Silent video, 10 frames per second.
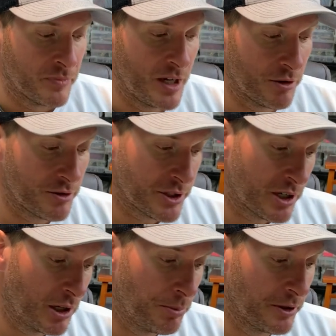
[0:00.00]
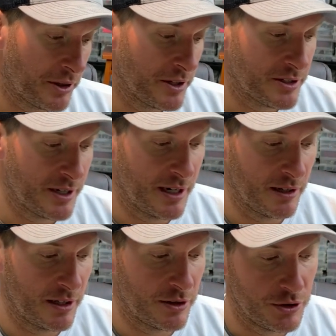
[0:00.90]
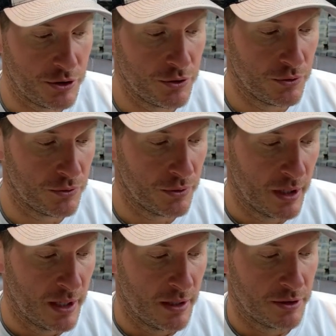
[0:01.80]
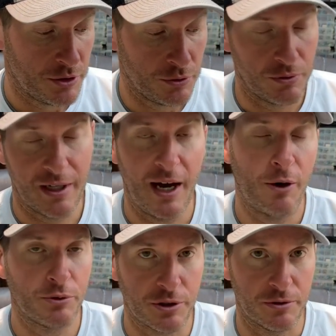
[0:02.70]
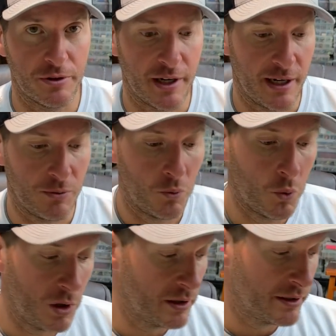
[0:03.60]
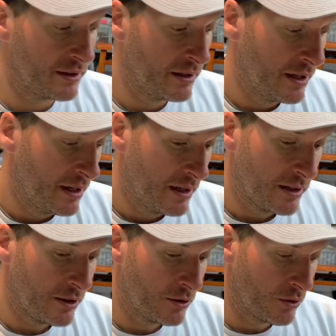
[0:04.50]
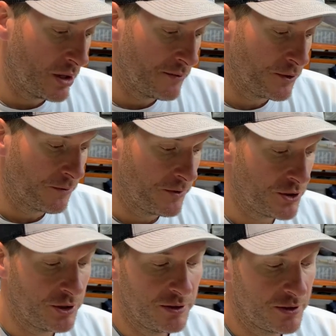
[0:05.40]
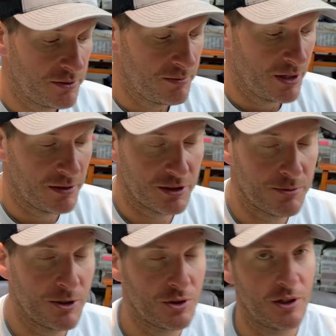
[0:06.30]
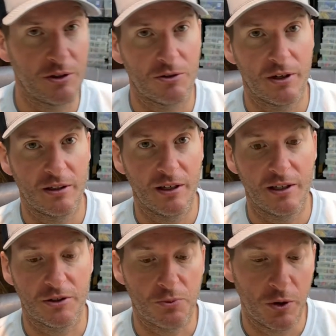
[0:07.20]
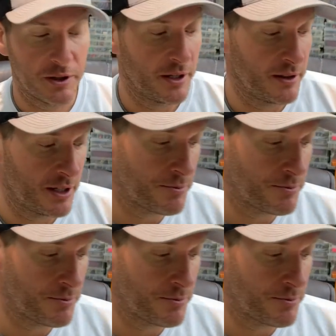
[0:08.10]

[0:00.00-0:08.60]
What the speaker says: Now, there's a couple of things that I like to do to counter that. One, you know, if you're fishing, especially on the Great Lakes, one thing that's